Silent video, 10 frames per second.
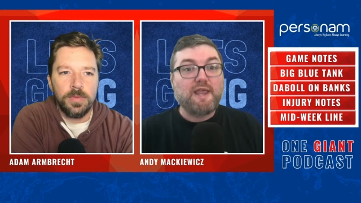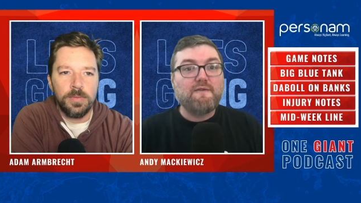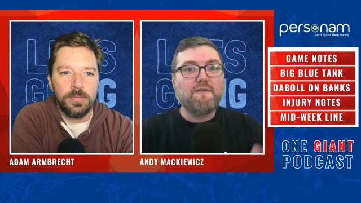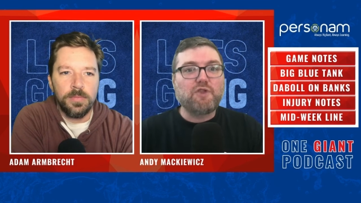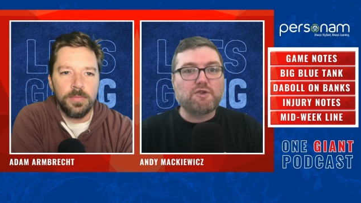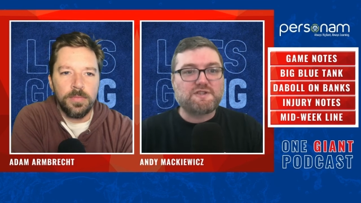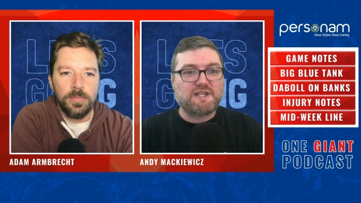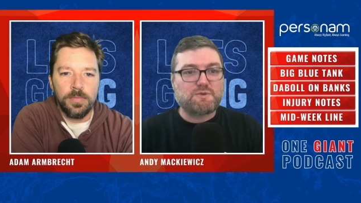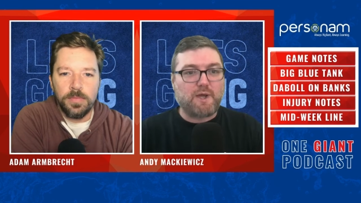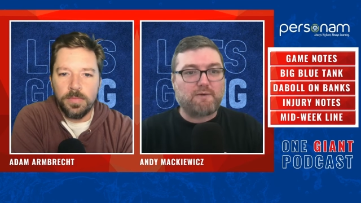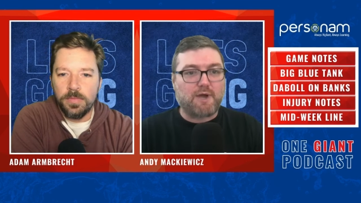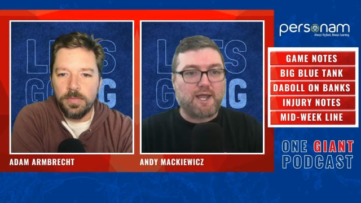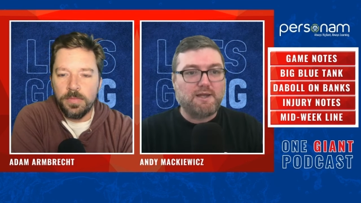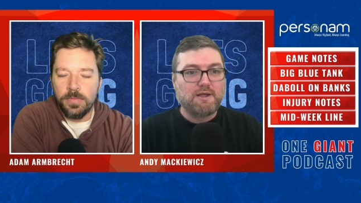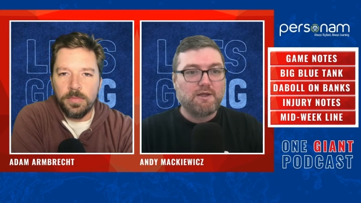Speaker 1: even if those things went
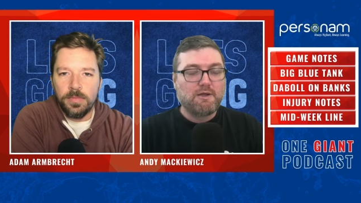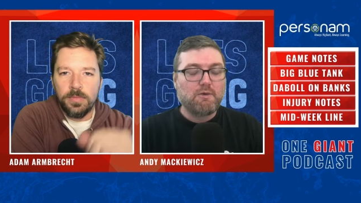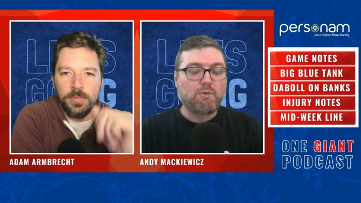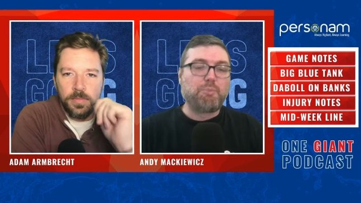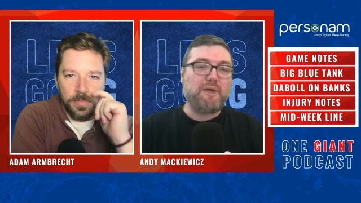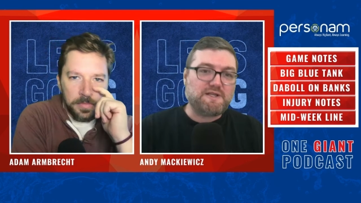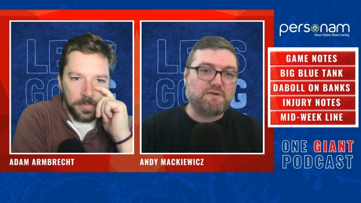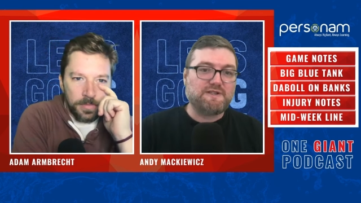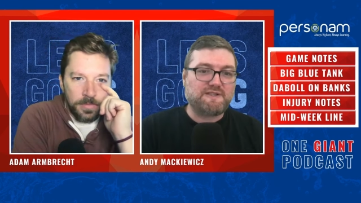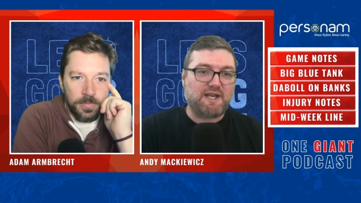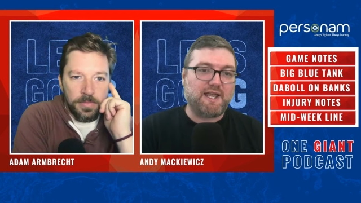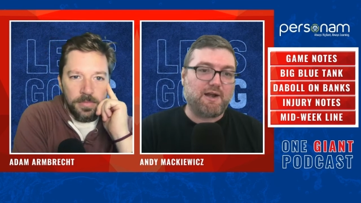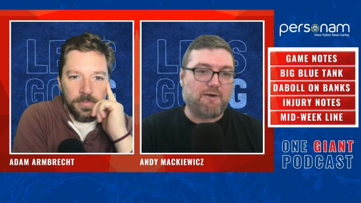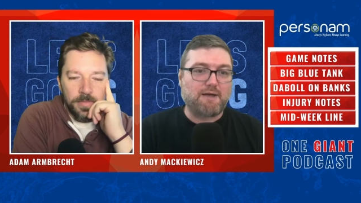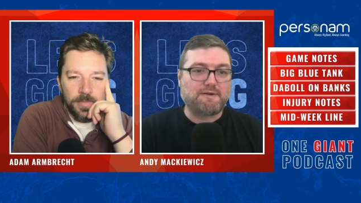right, we're basically sitting at
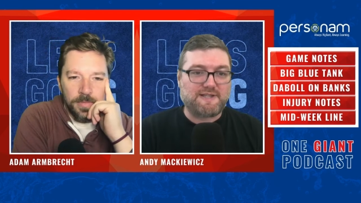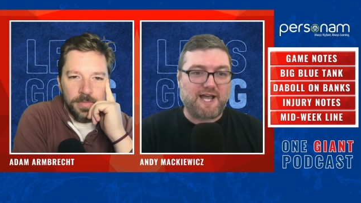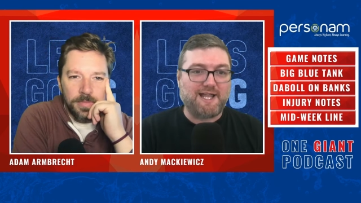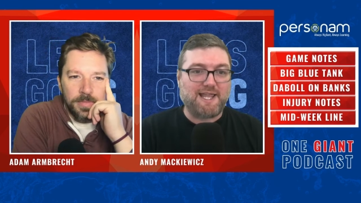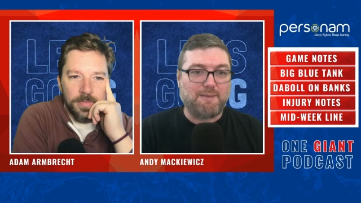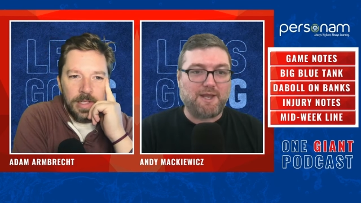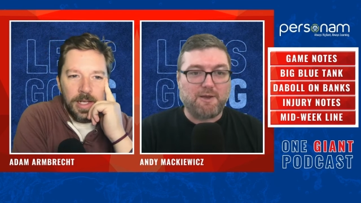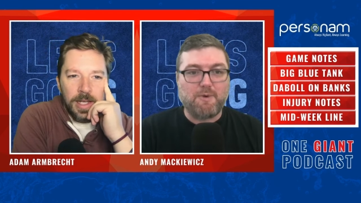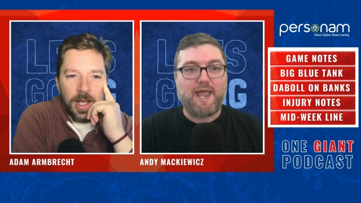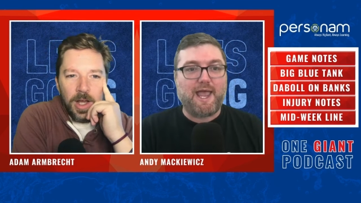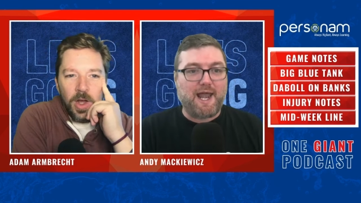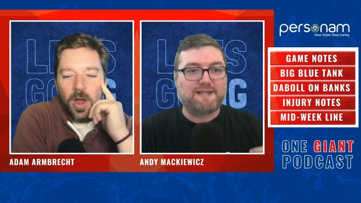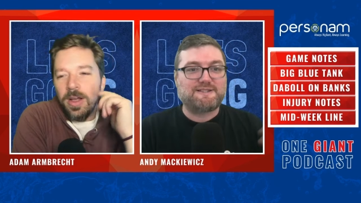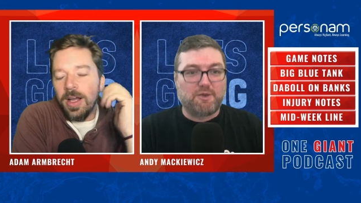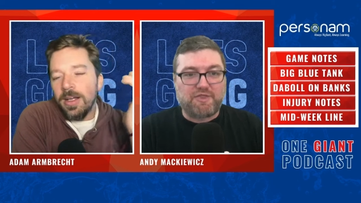around a tie game anyway, and I
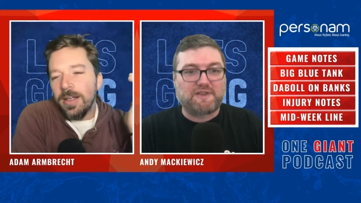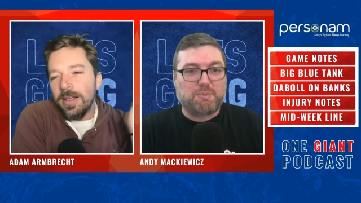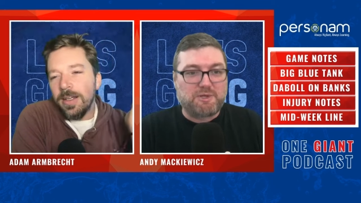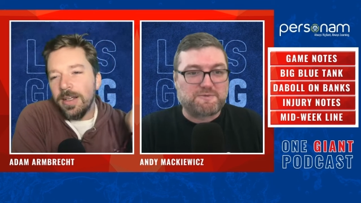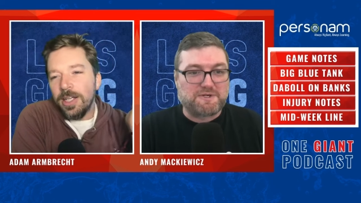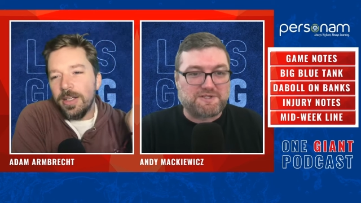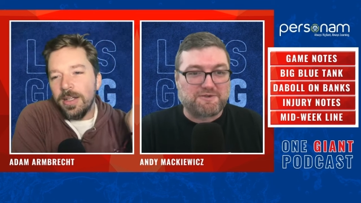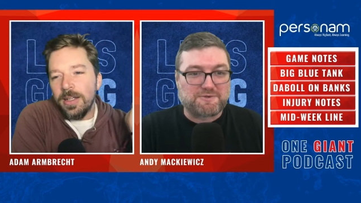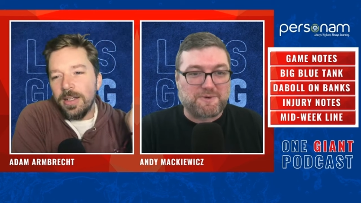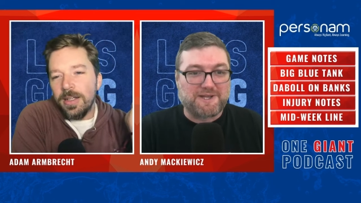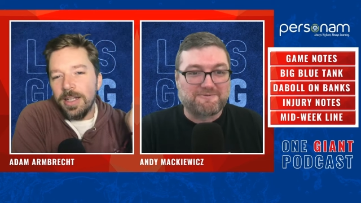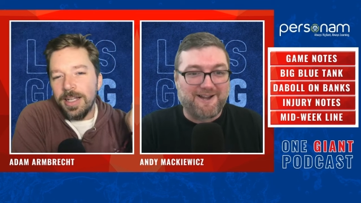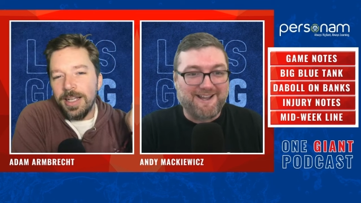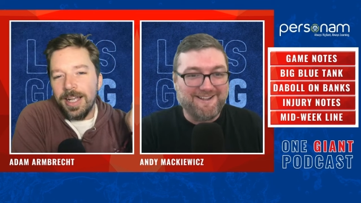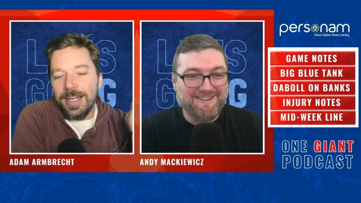still think the Pittsburgh Steelers win,
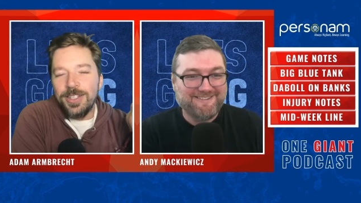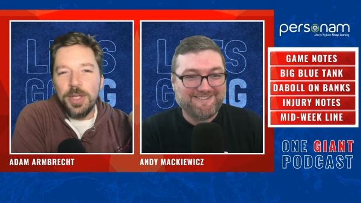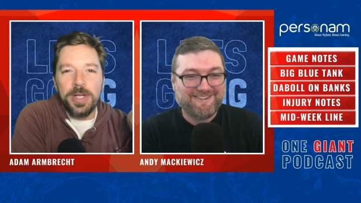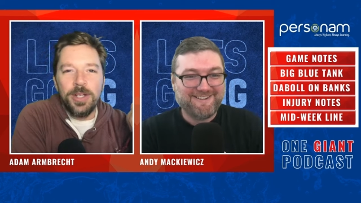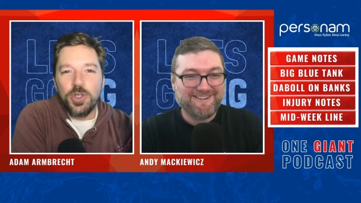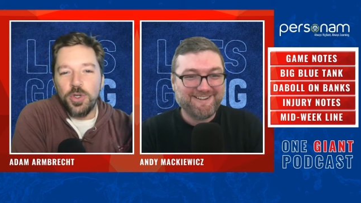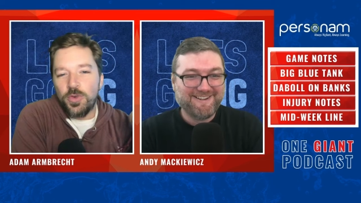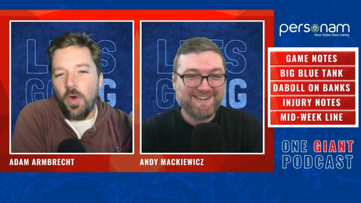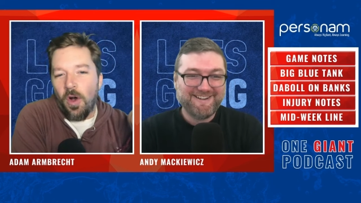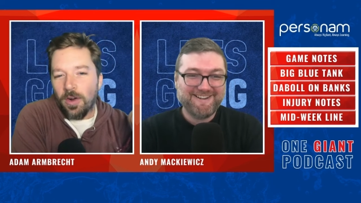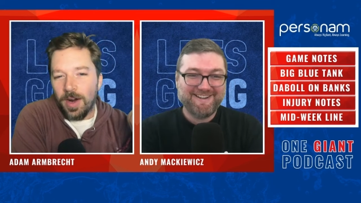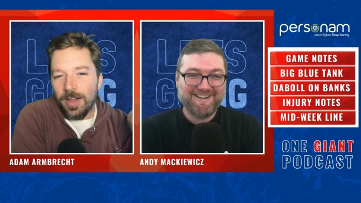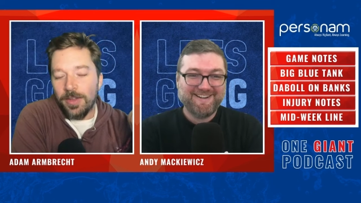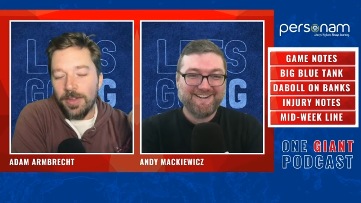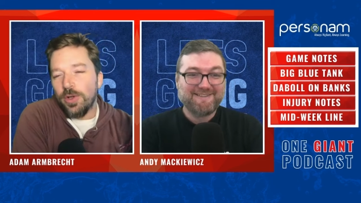right?
Speaker 2: And something else goes wrong, right?
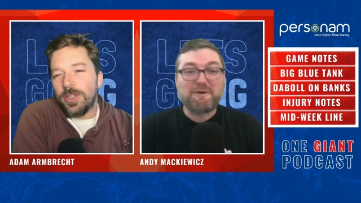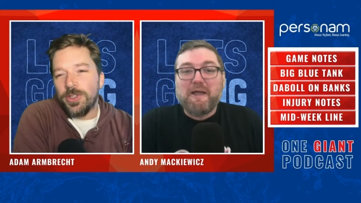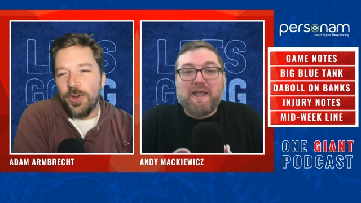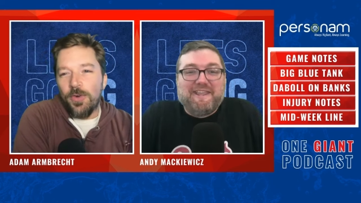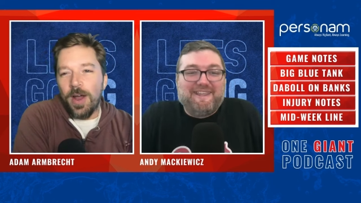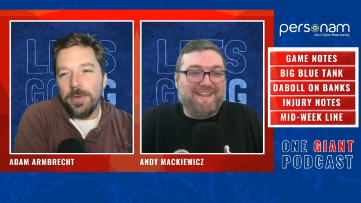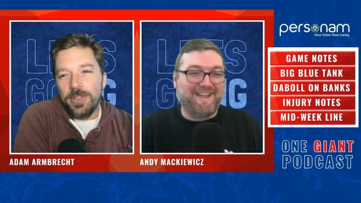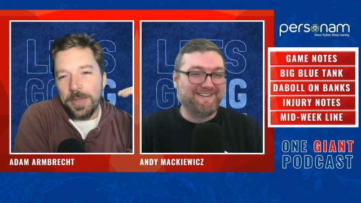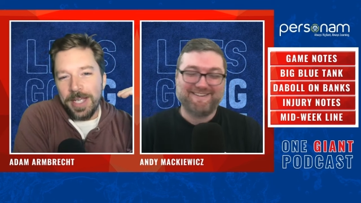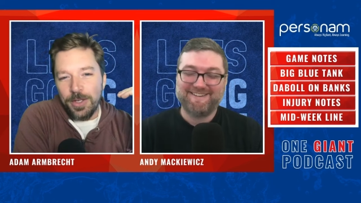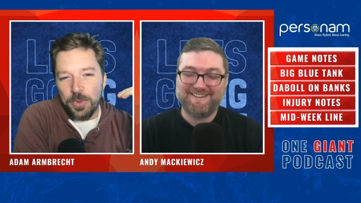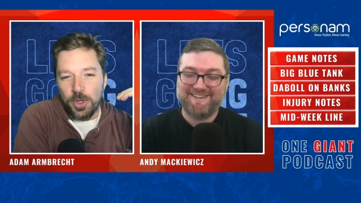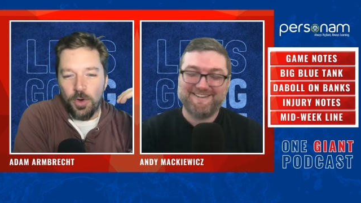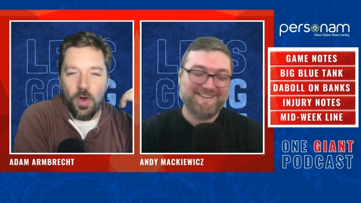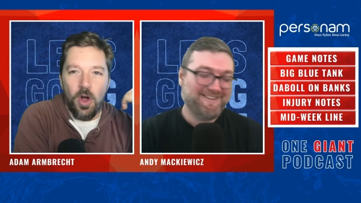Like those things go right, well, something else will go
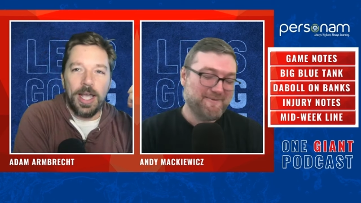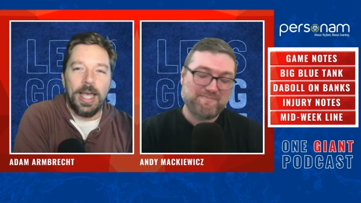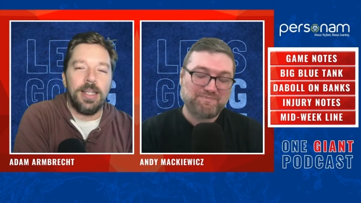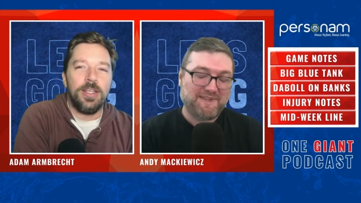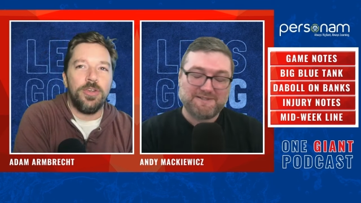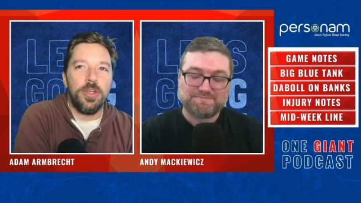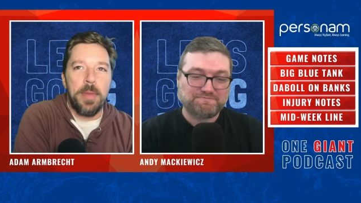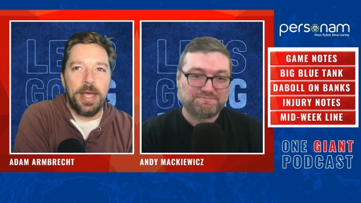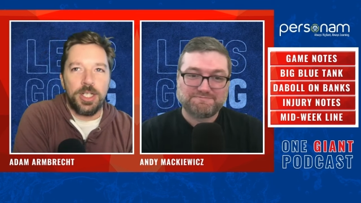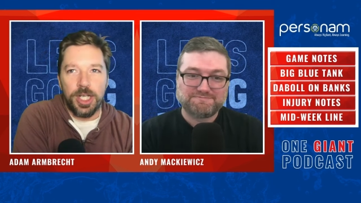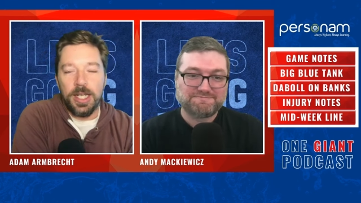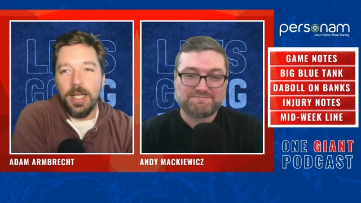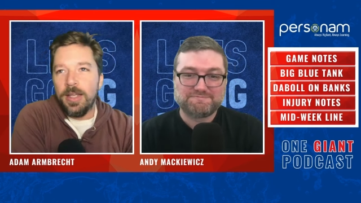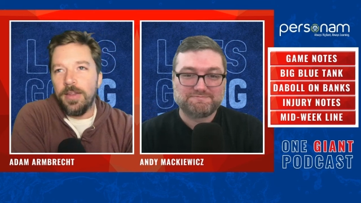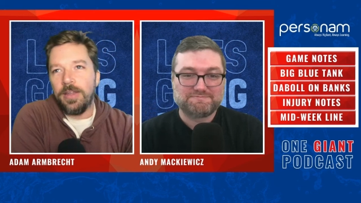wrong. And, you know, you mentioned it.
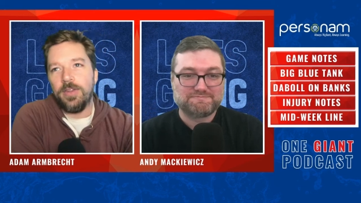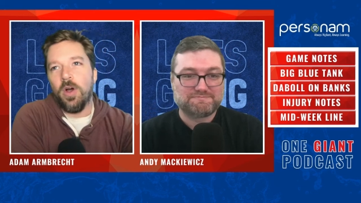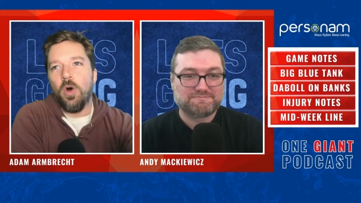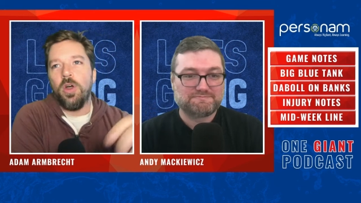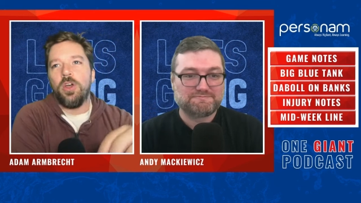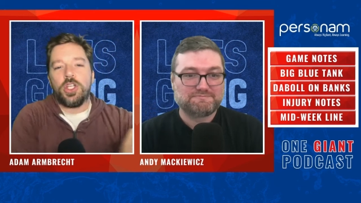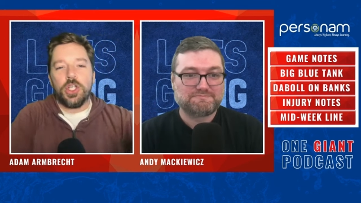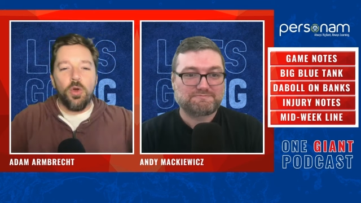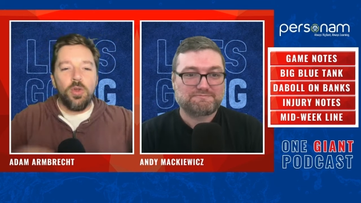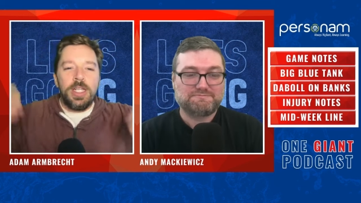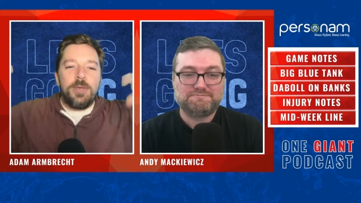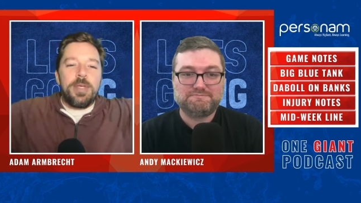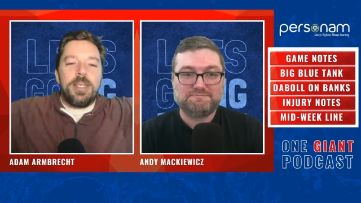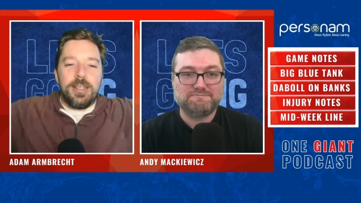It can only be